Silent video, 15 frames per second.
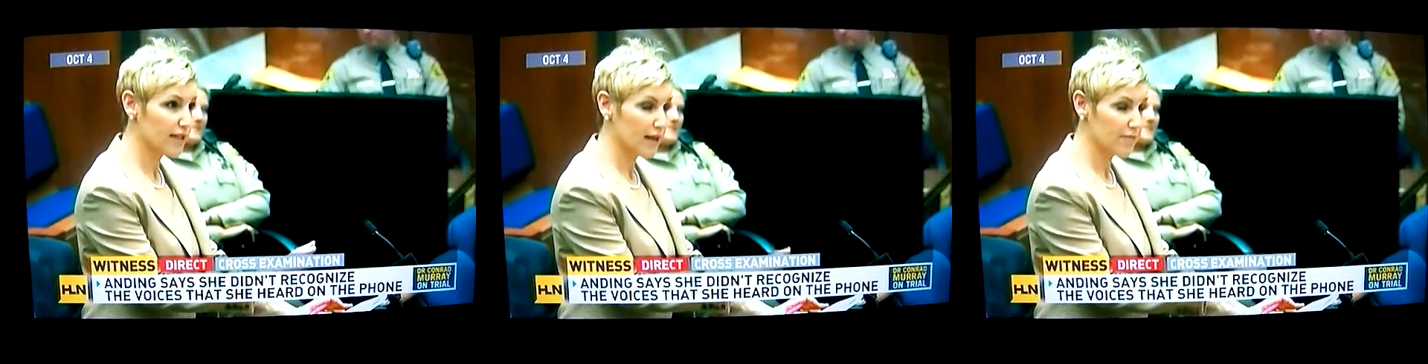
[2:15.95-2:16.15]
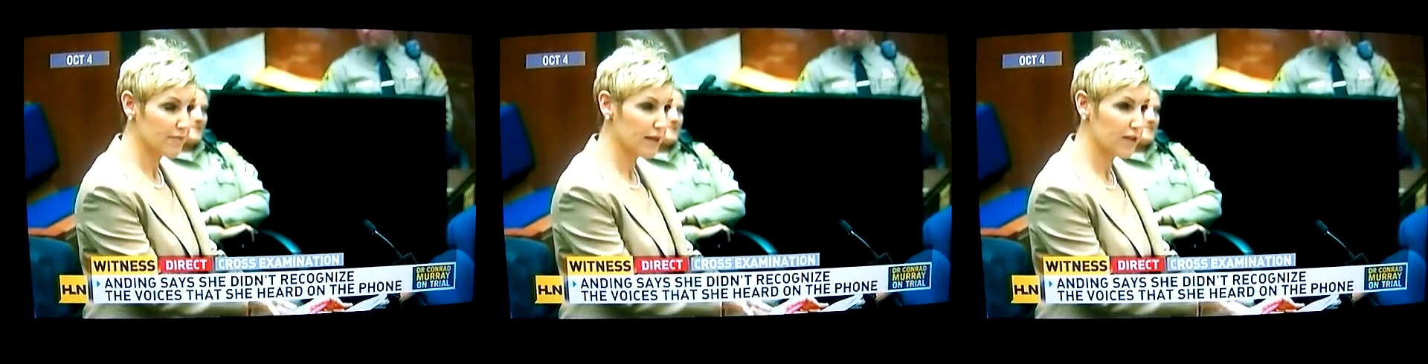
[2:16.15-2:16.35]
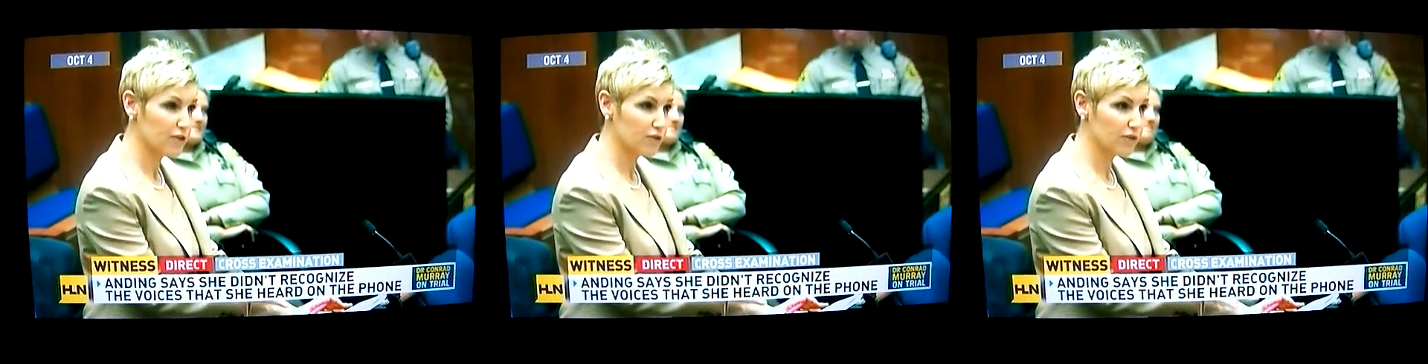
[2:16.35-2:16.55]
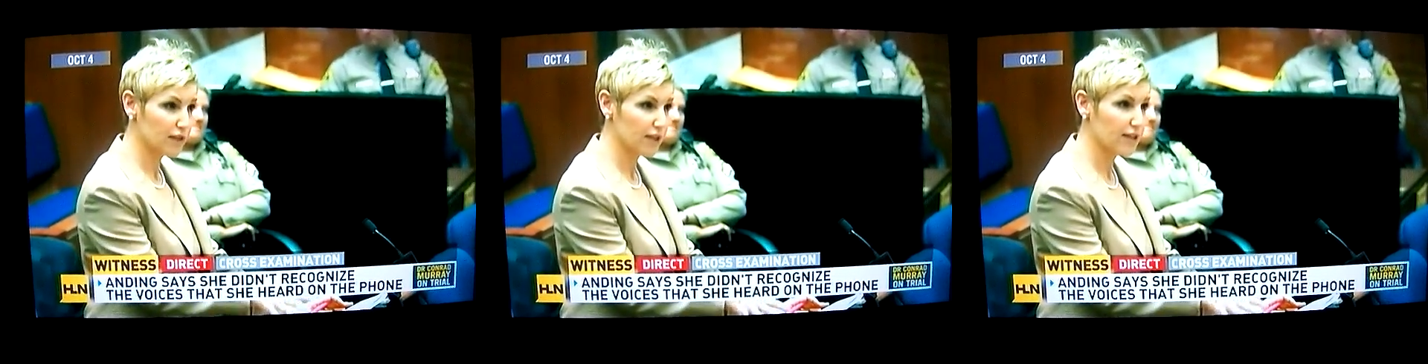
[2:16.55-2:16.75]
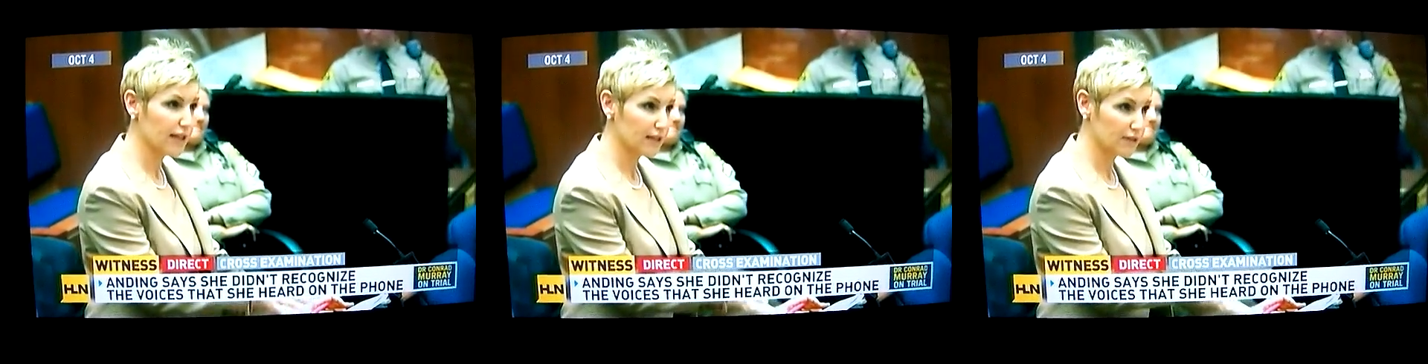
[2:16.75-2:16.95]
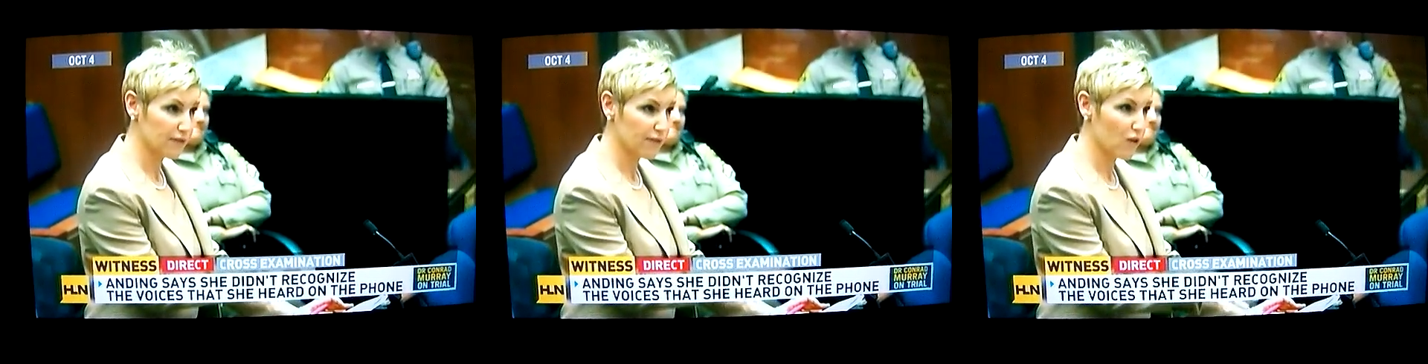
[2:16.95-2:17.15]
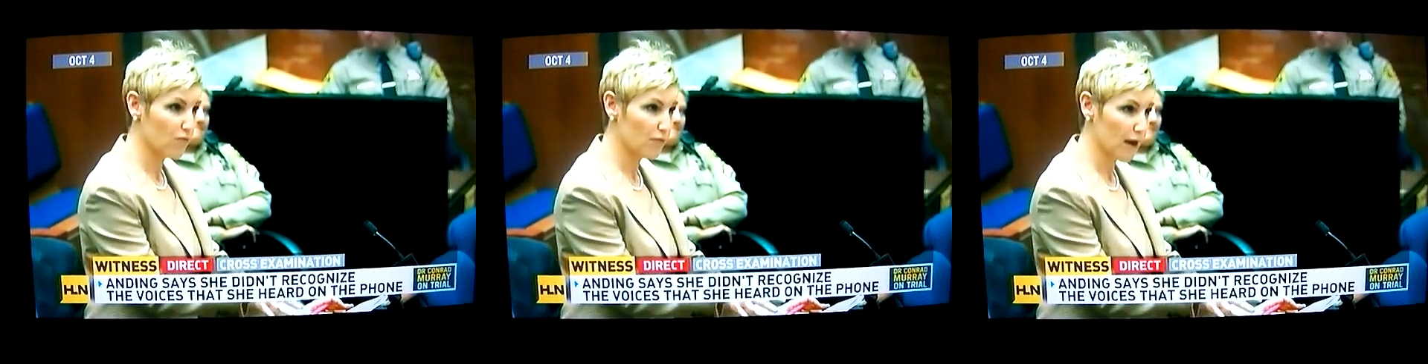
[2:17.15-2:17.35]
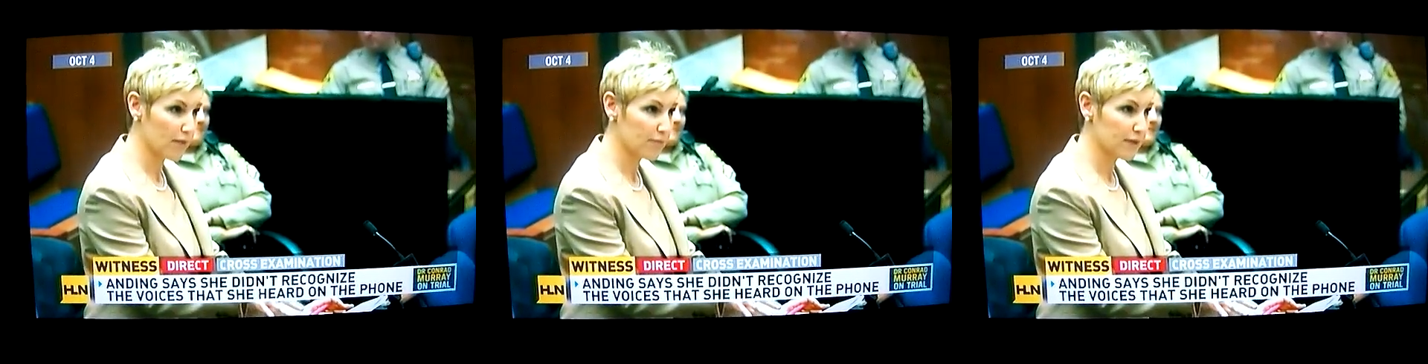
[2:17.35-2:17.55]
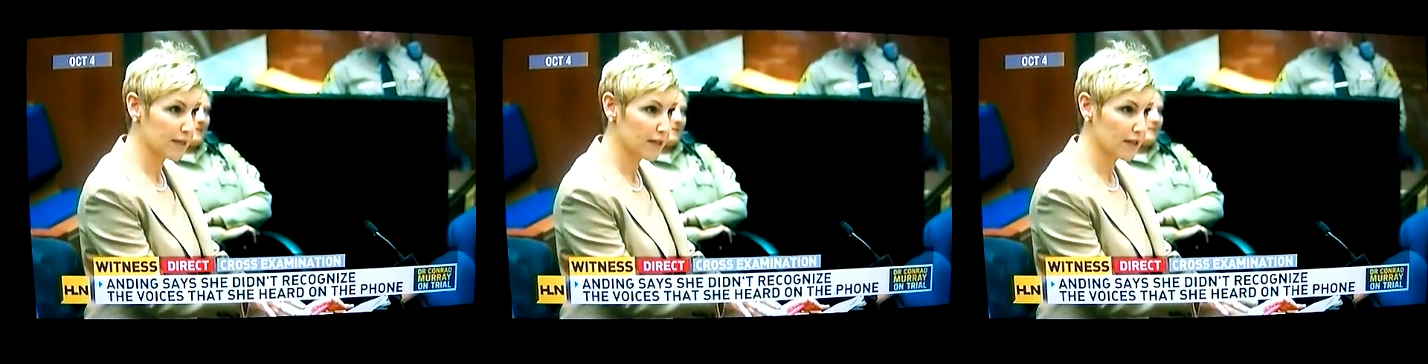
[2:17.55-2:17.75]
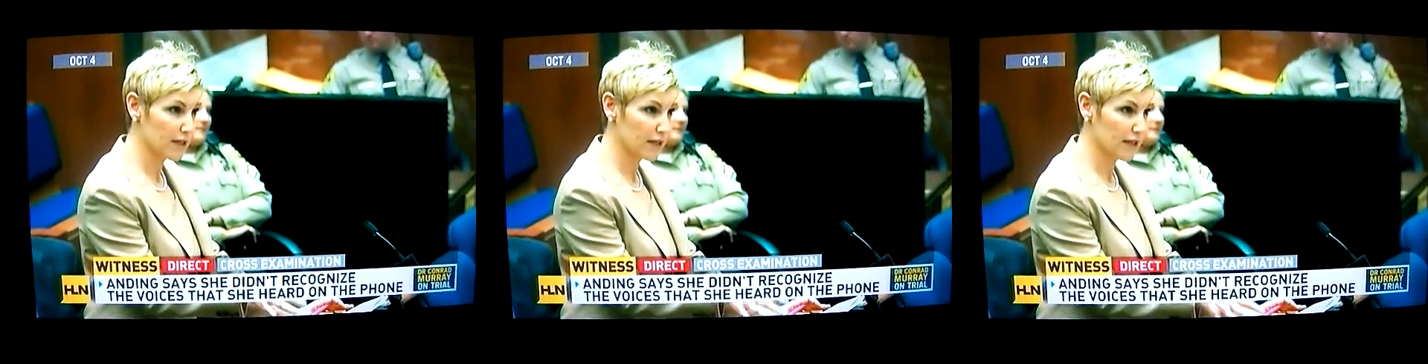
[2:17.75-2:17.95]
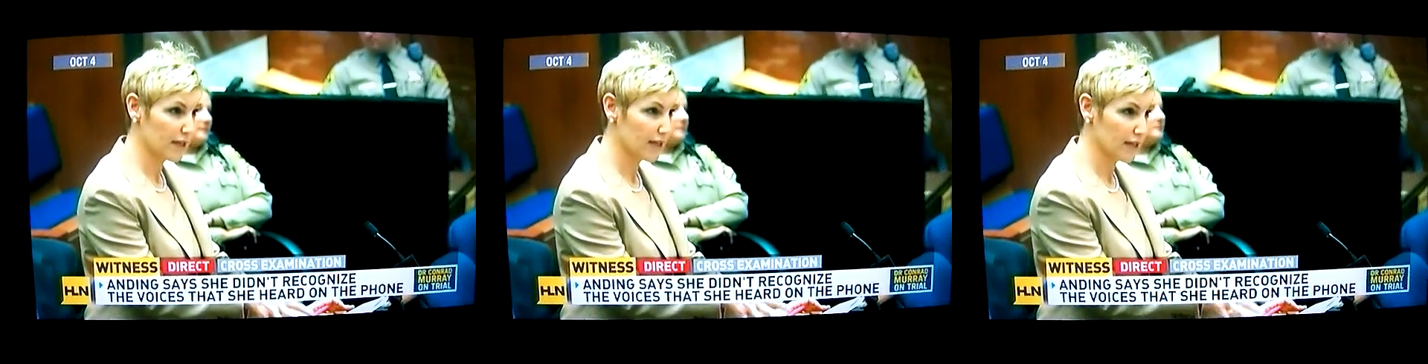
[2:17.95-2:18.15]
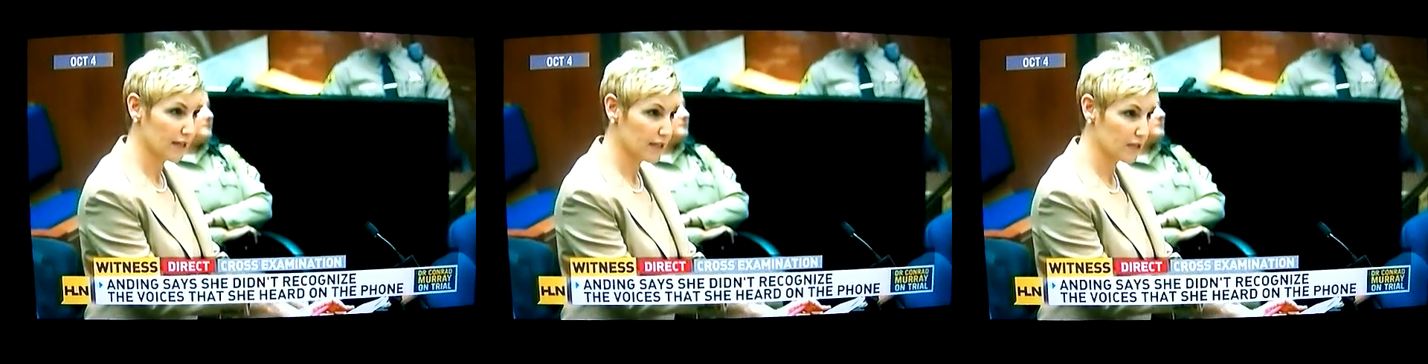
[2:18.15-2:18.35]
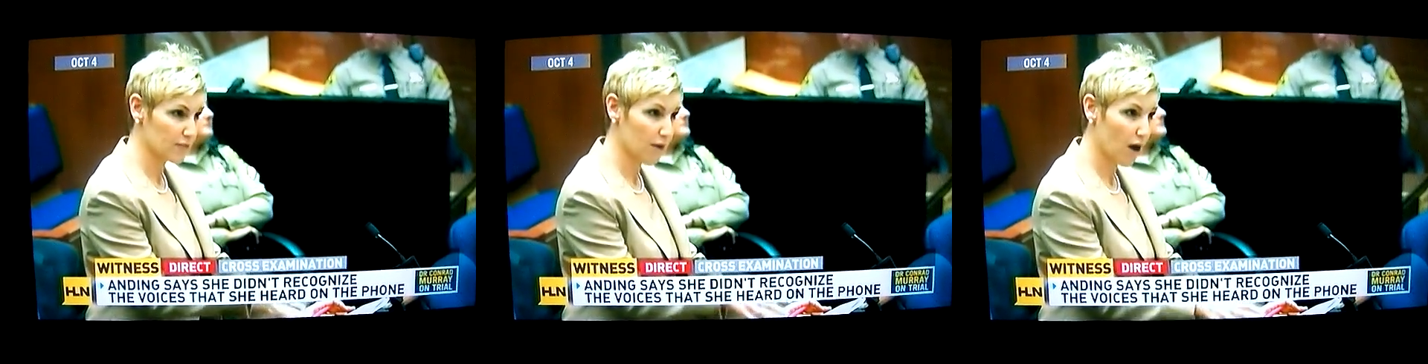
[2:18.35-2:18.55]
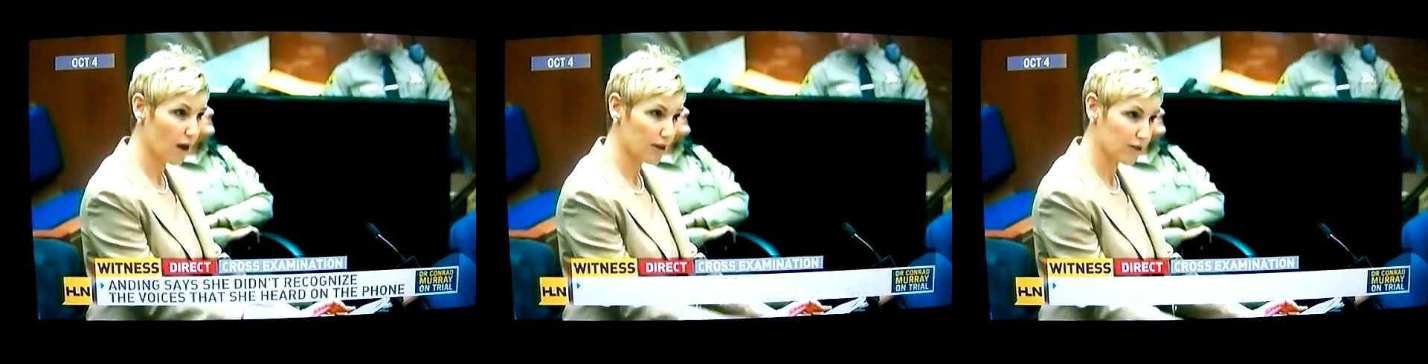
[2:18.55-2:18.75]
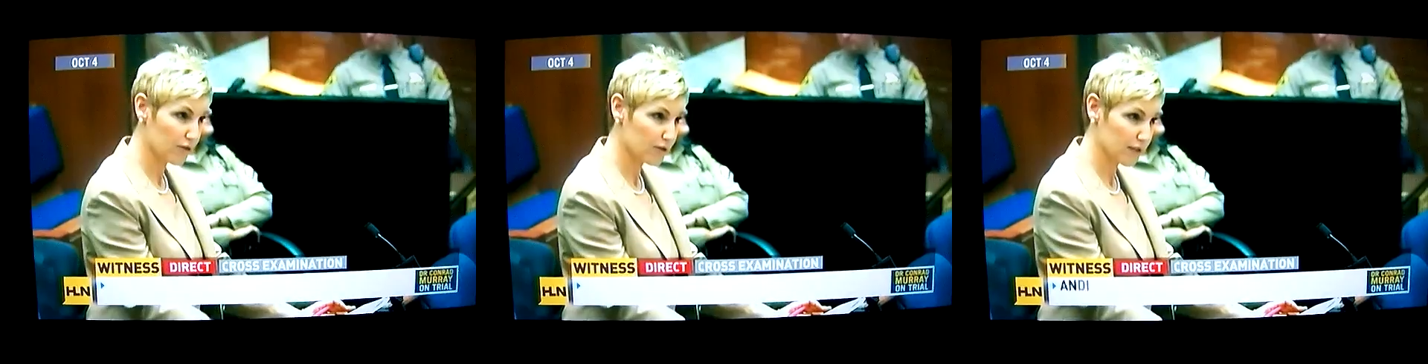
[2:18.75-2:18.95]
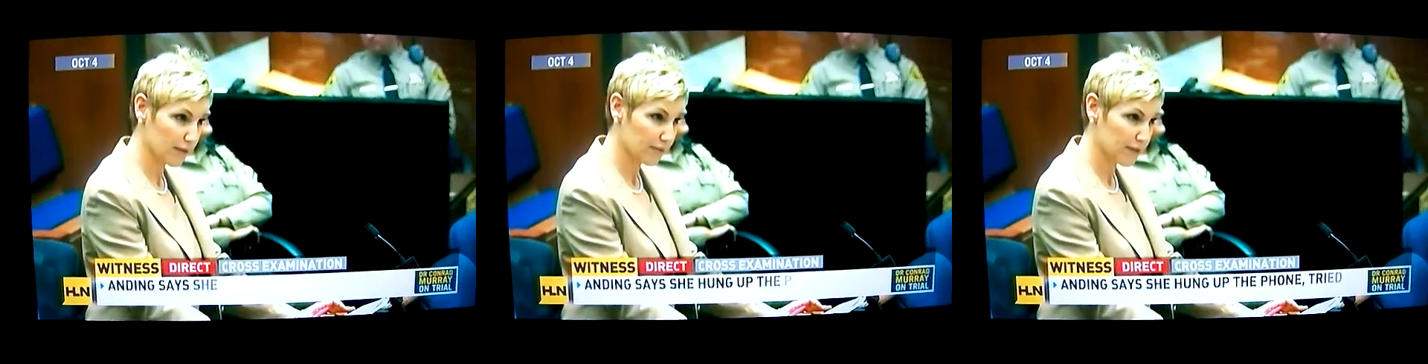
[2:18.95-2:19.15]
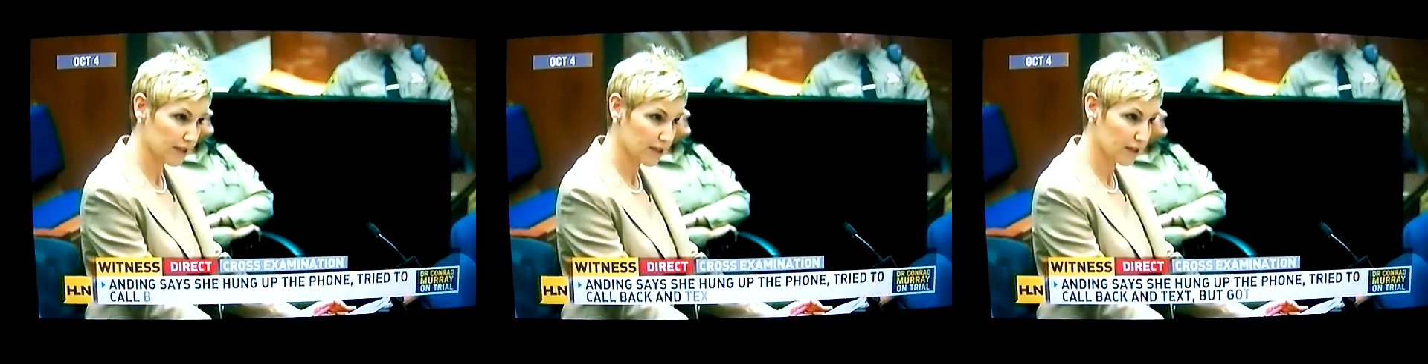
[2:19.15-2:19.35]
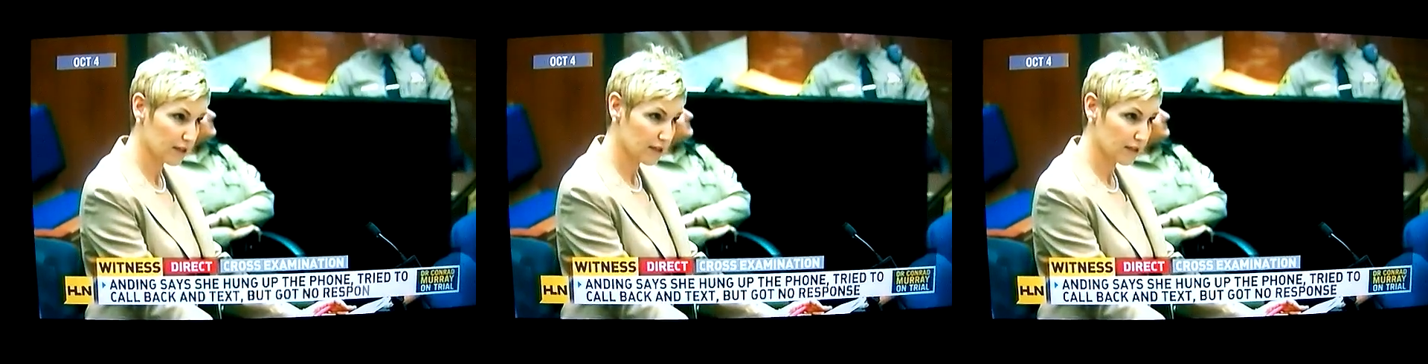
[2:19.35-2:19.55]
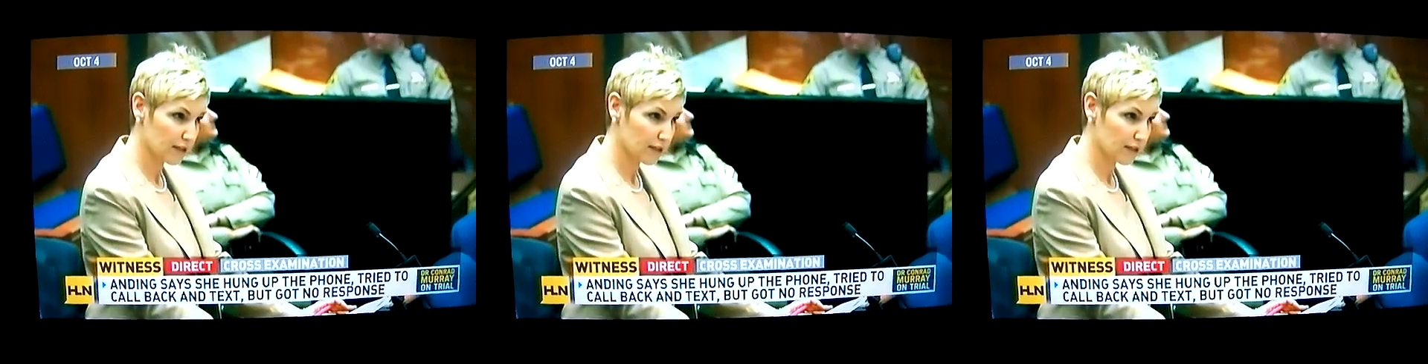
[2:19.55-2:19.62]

that made you think that the phone might be in his pocket or something?